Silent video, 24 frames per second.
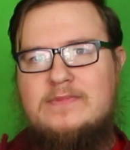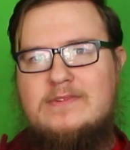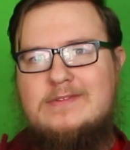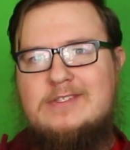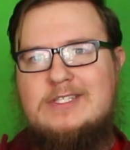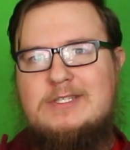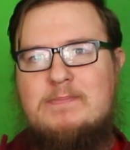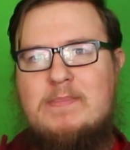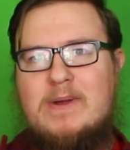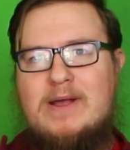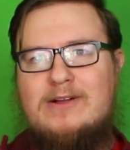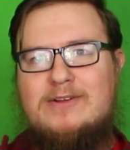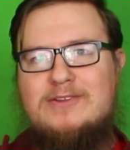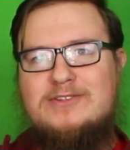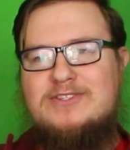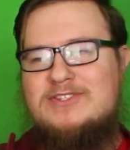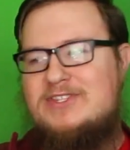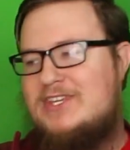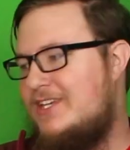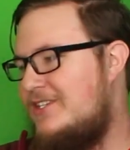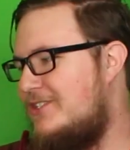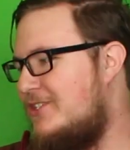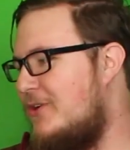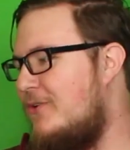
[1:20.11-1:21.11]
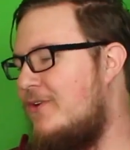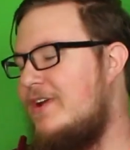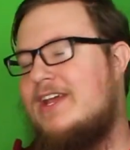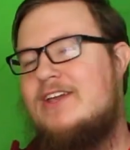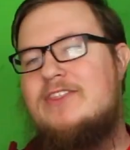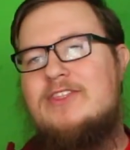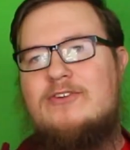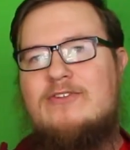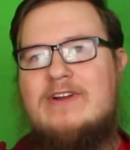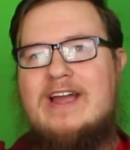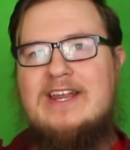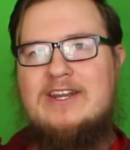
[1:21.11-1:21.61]
spells things going
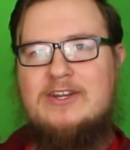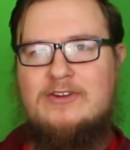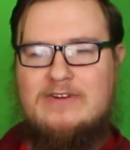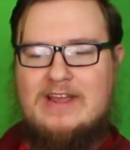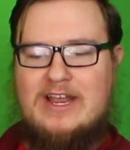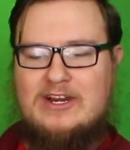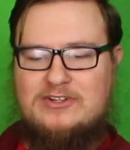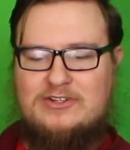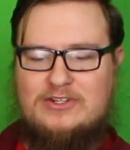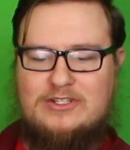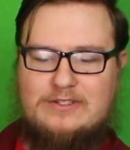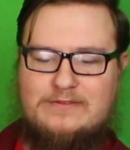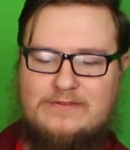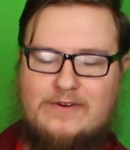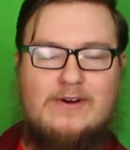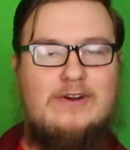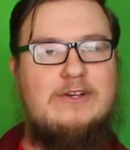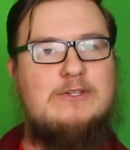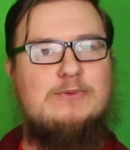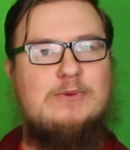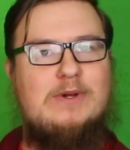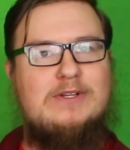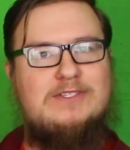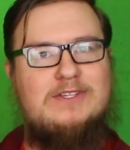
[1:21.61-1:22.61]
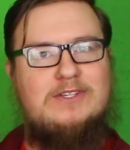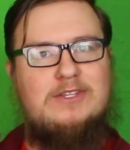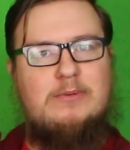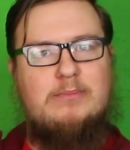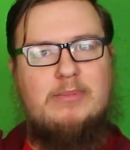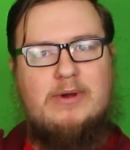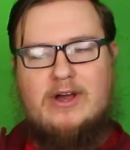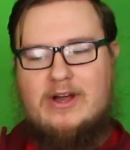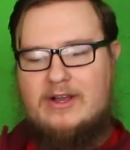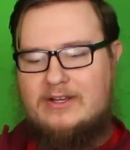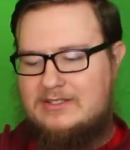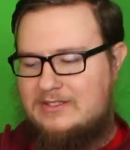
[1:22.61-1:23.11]
in the right direction as far as what's in the
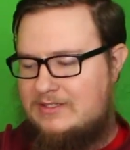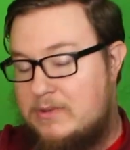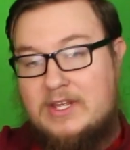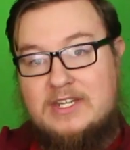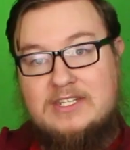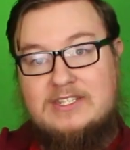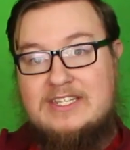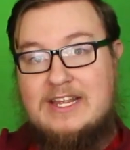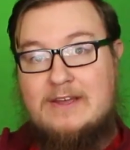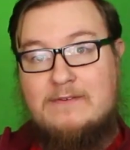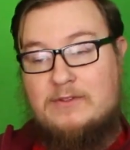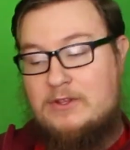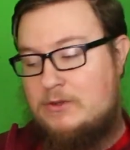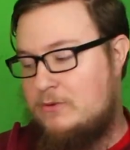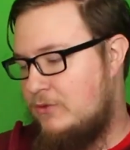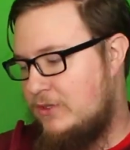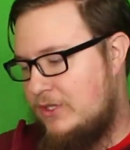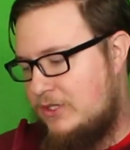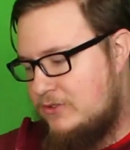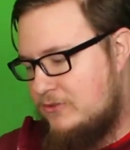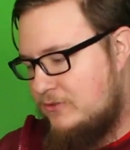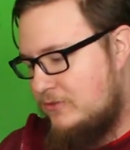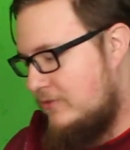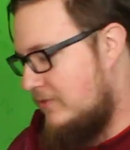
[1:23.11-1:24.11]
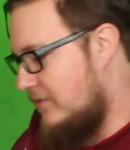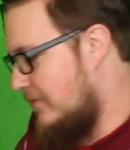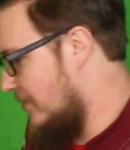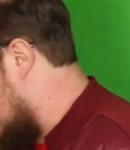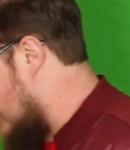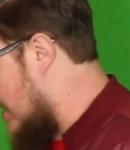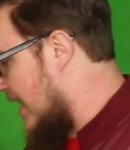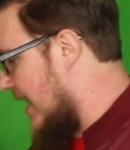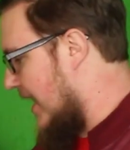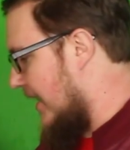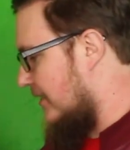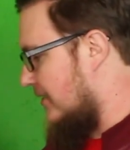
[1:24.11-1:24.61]
box, but it's definitely really cool.
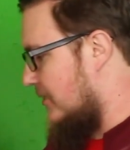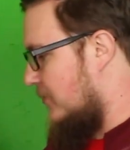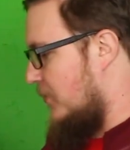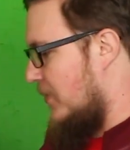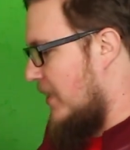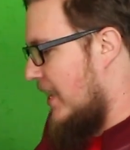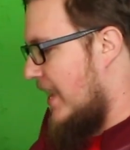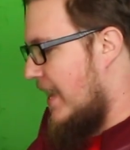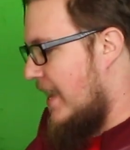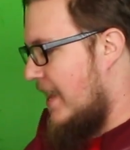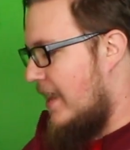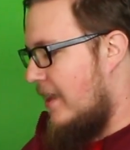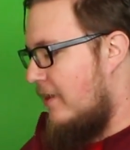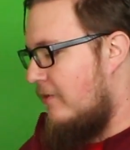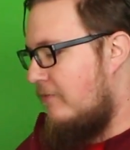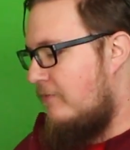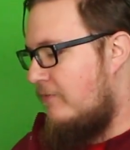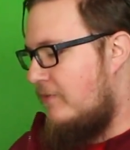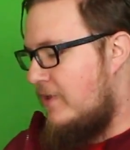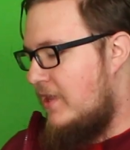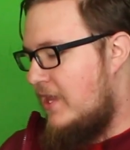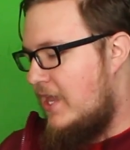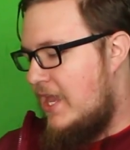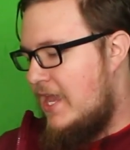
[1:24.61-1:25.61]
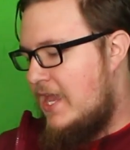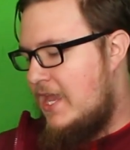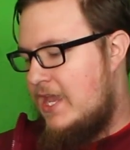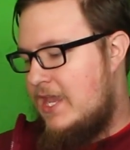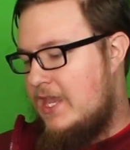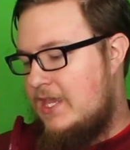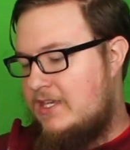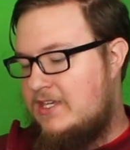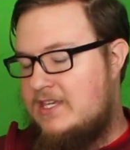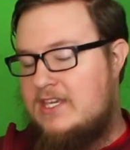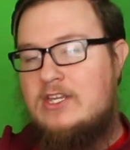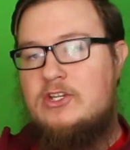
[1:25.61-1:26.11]
Next, we have
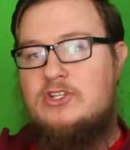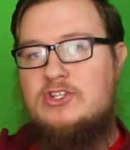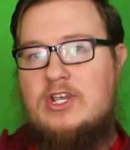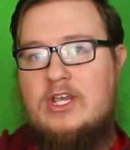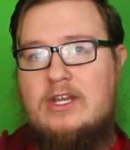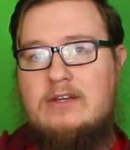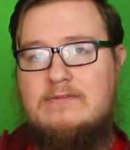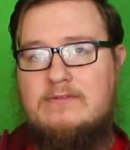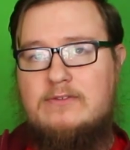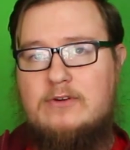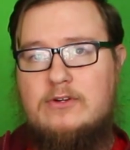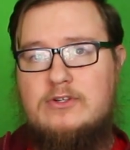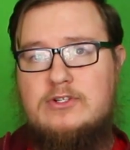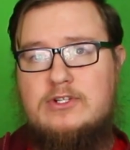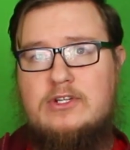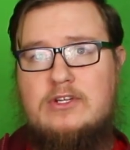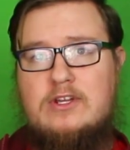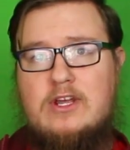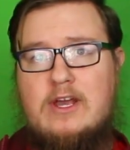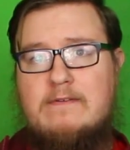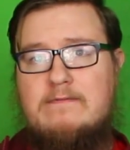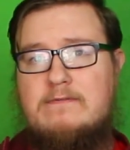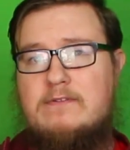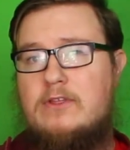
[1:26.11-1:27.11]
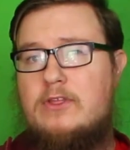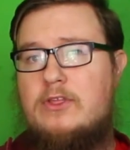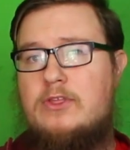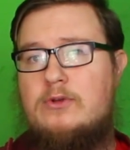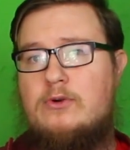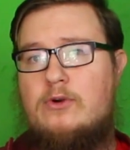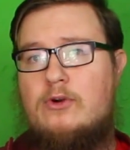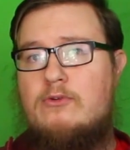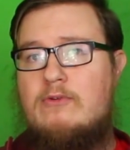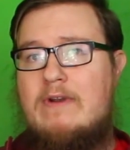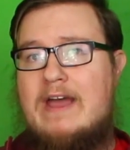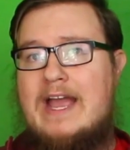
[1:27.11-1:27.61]
a keychain version of the
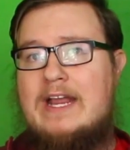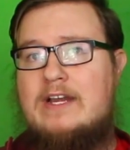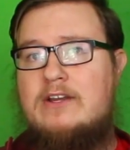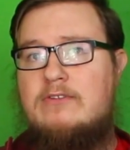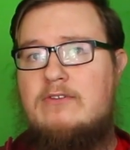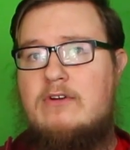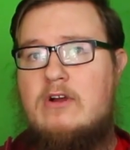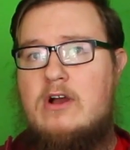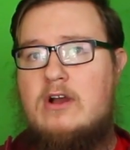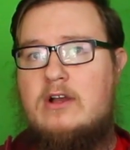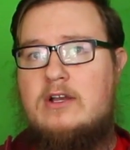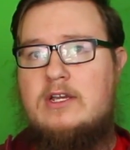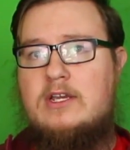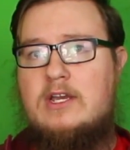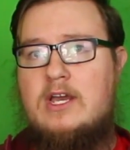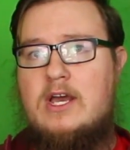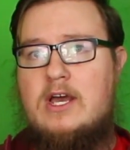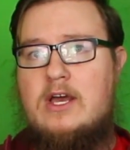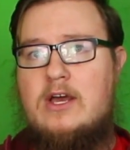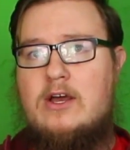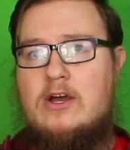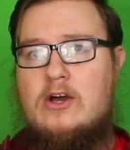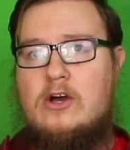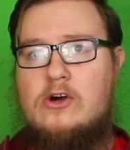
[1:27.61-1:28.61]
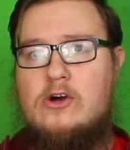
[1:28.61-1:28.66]
Thor Ragnarok uh,